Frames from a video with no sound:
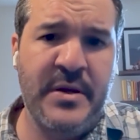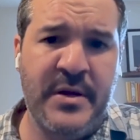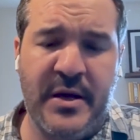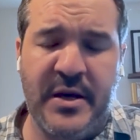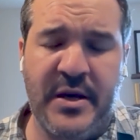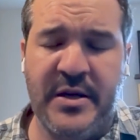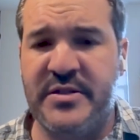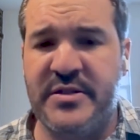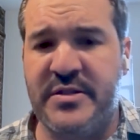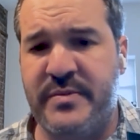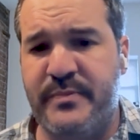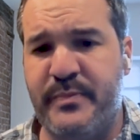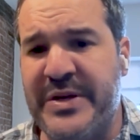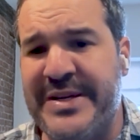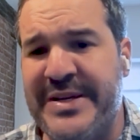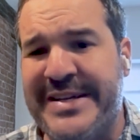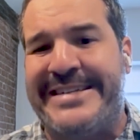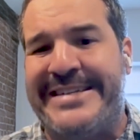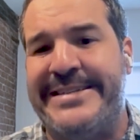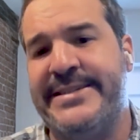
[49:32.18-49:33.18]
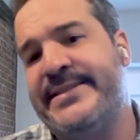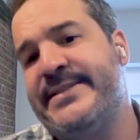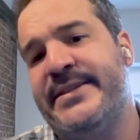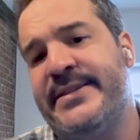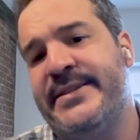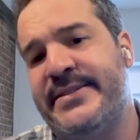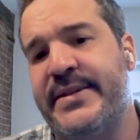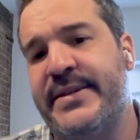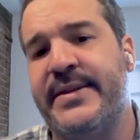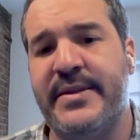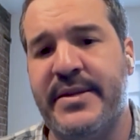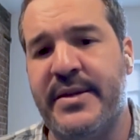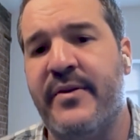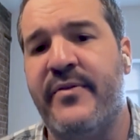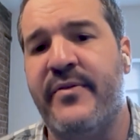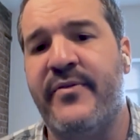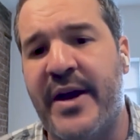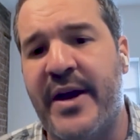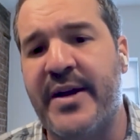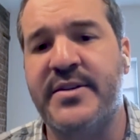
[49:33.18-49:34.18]
It's been consistently
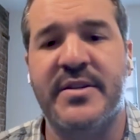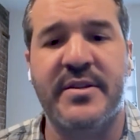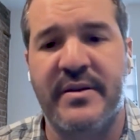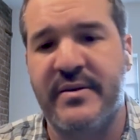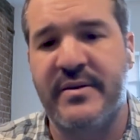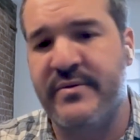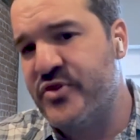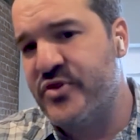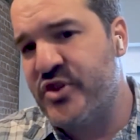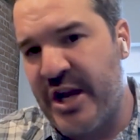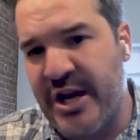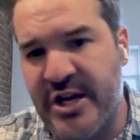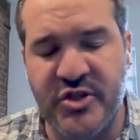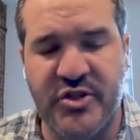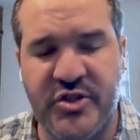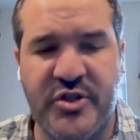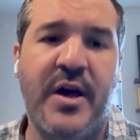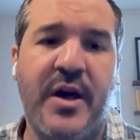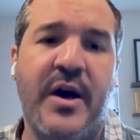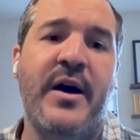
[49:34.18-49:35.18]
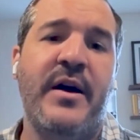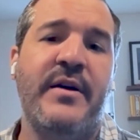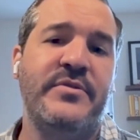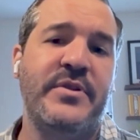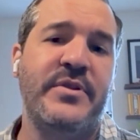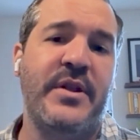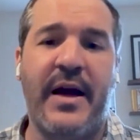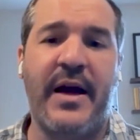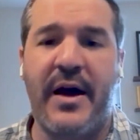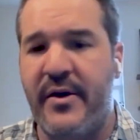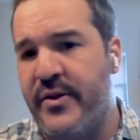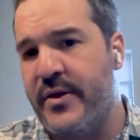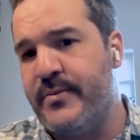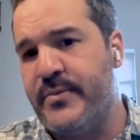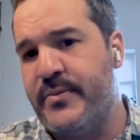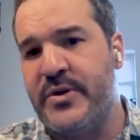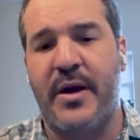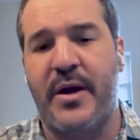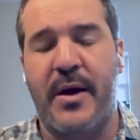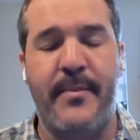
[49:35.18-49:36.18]
effective, changed lives, allow them
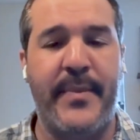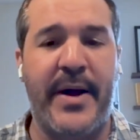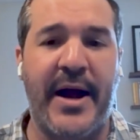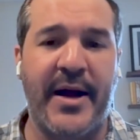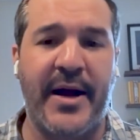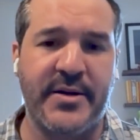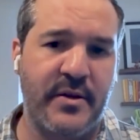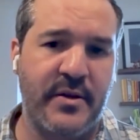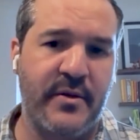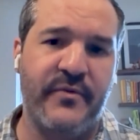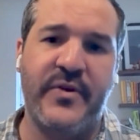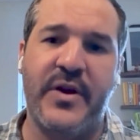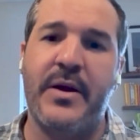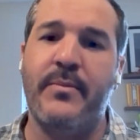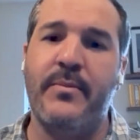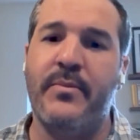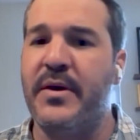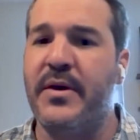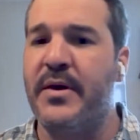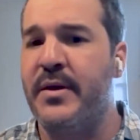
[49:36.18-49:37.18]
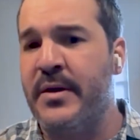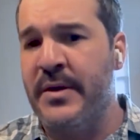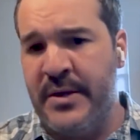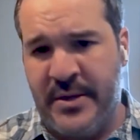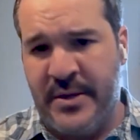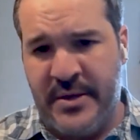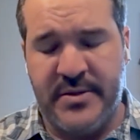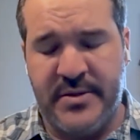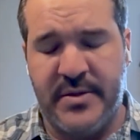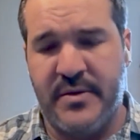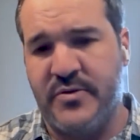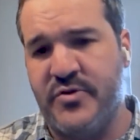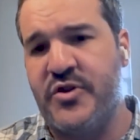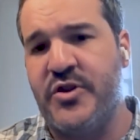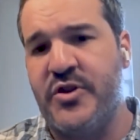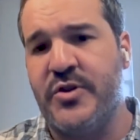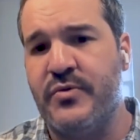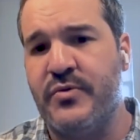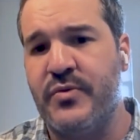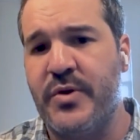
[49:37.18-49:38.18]
to come back to their family, to their
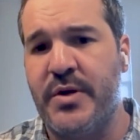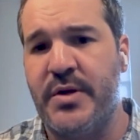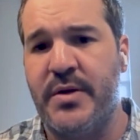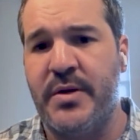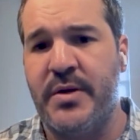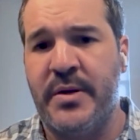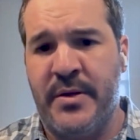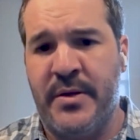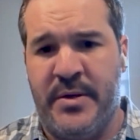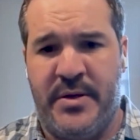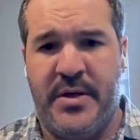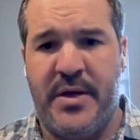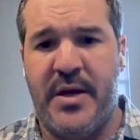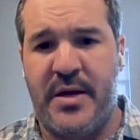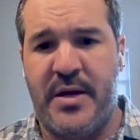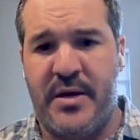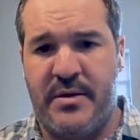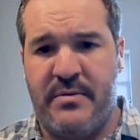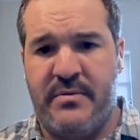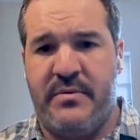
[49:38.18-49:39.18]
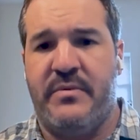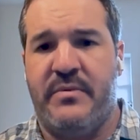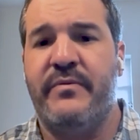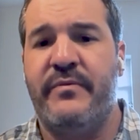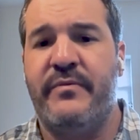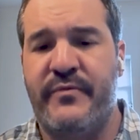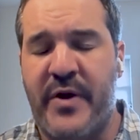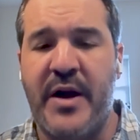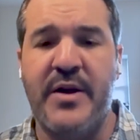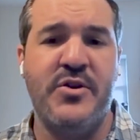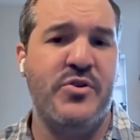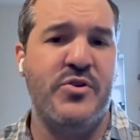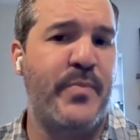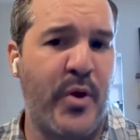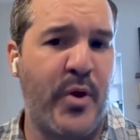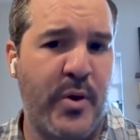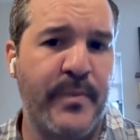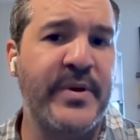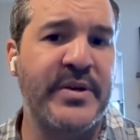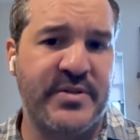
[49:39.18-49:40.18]
children, and find new
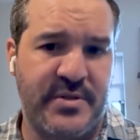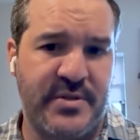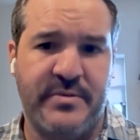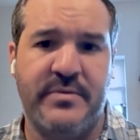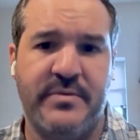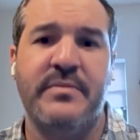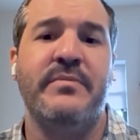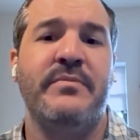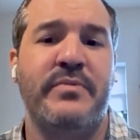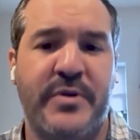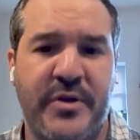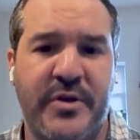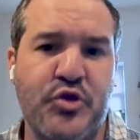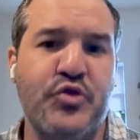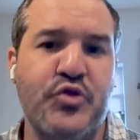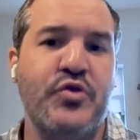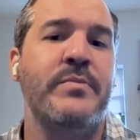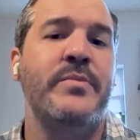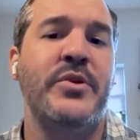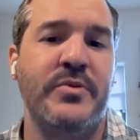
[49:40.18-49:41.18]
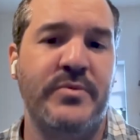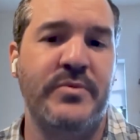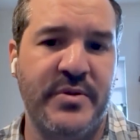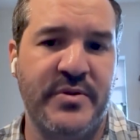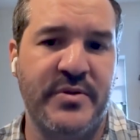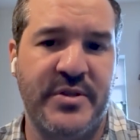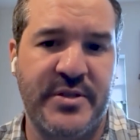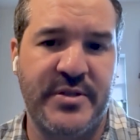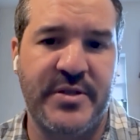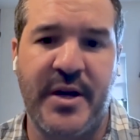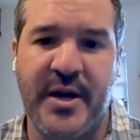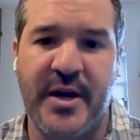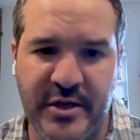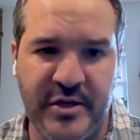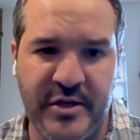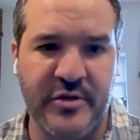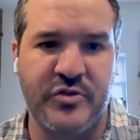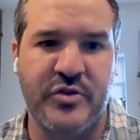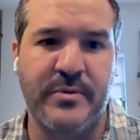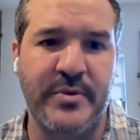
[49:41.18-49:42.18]
purpose and contribute to society,
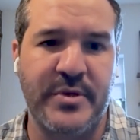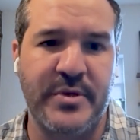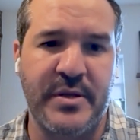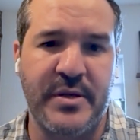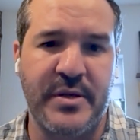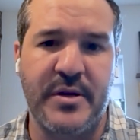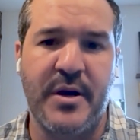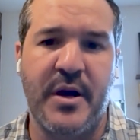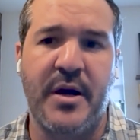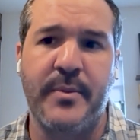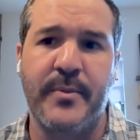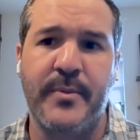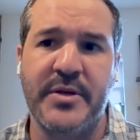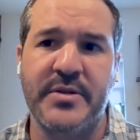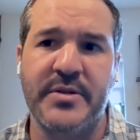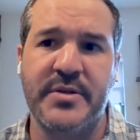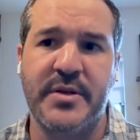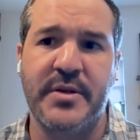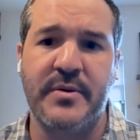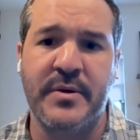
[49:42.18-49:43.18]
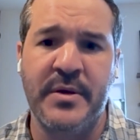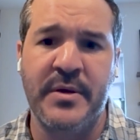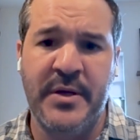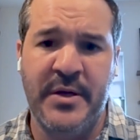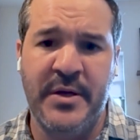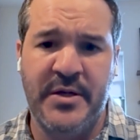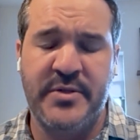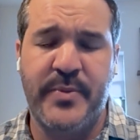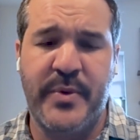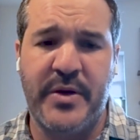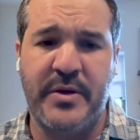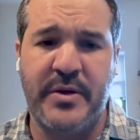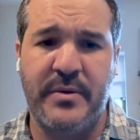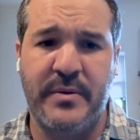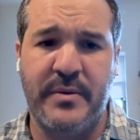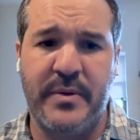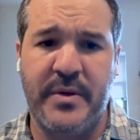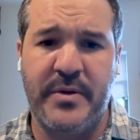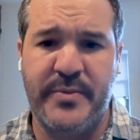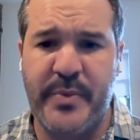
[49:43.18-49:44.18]
contribute to the economy. So
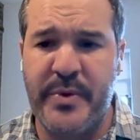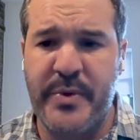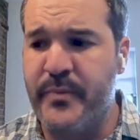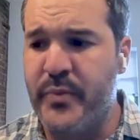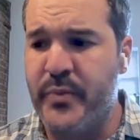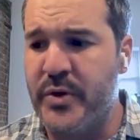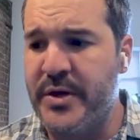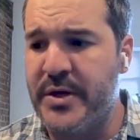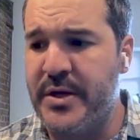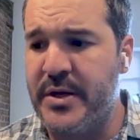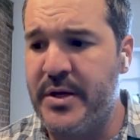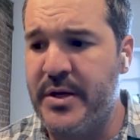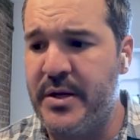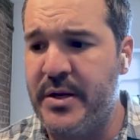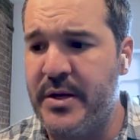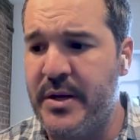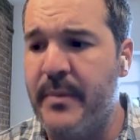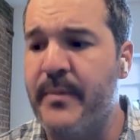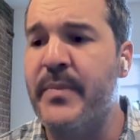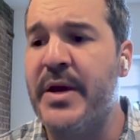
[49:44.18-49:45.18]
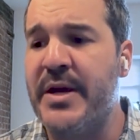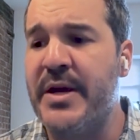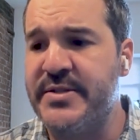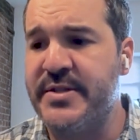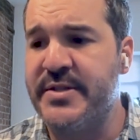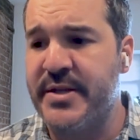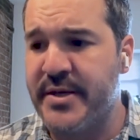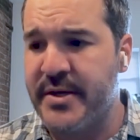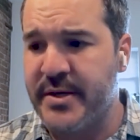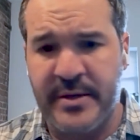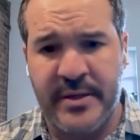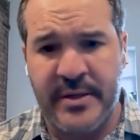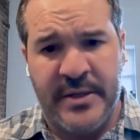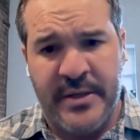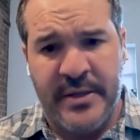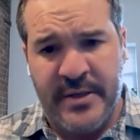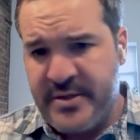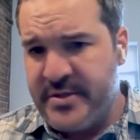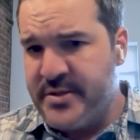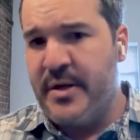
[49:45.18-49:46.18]
it's been pretty amazing.
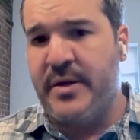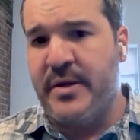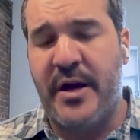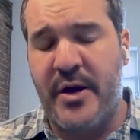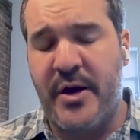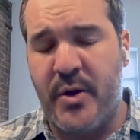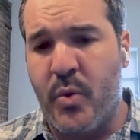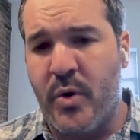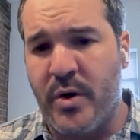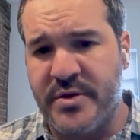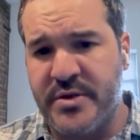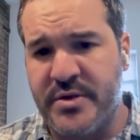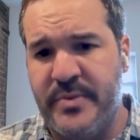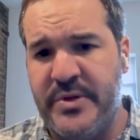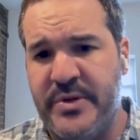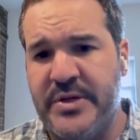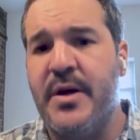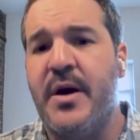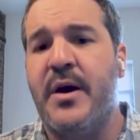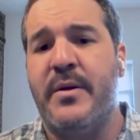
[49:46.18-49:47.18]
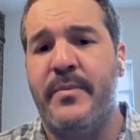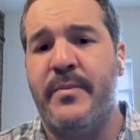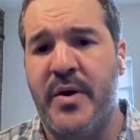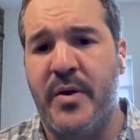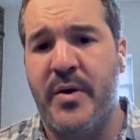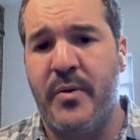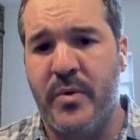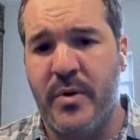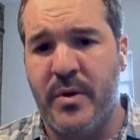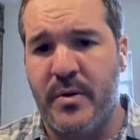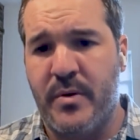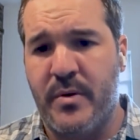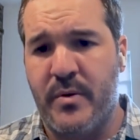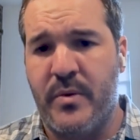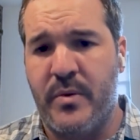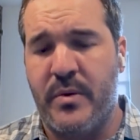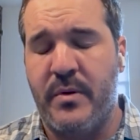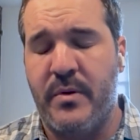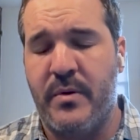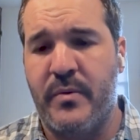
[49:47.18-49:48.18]
Still a lot of work to be done, but
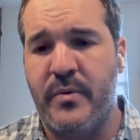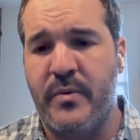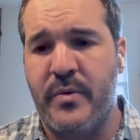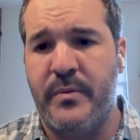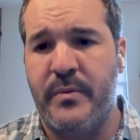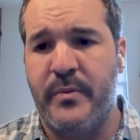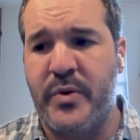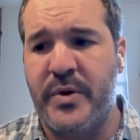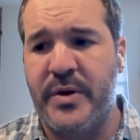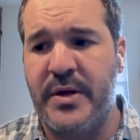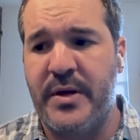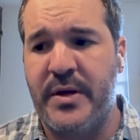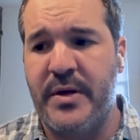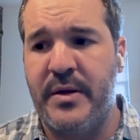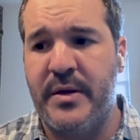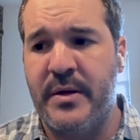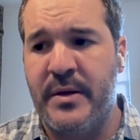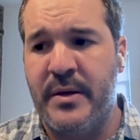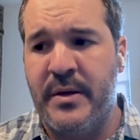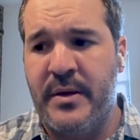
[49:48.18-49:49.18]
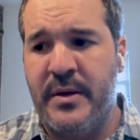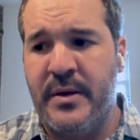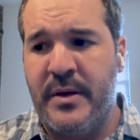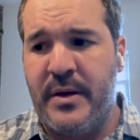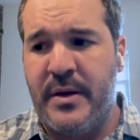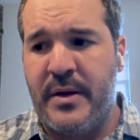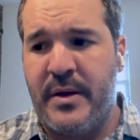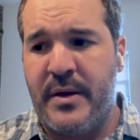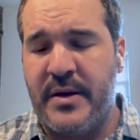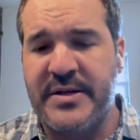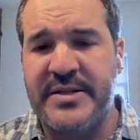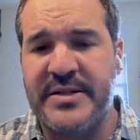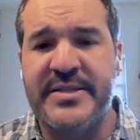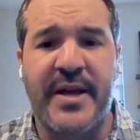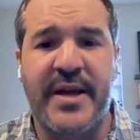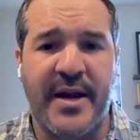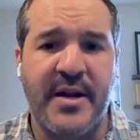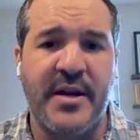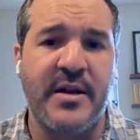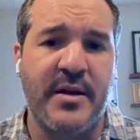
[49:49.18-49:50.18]
we're pretty
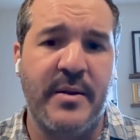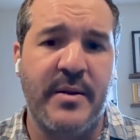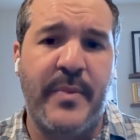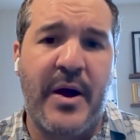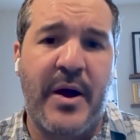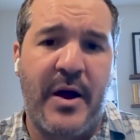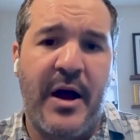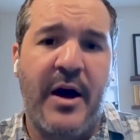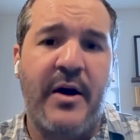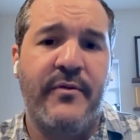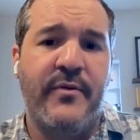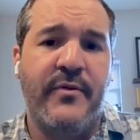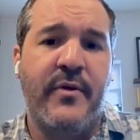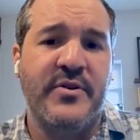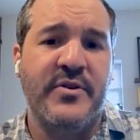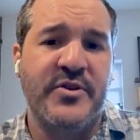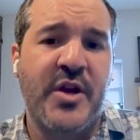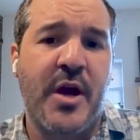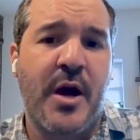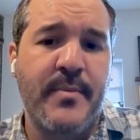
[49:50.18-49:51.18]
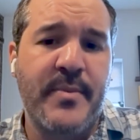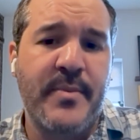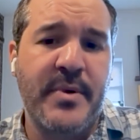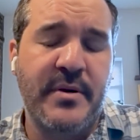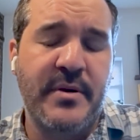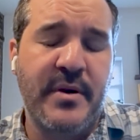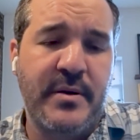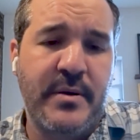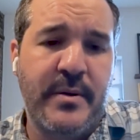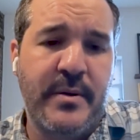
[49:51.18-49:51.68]
excited about how far it's come in a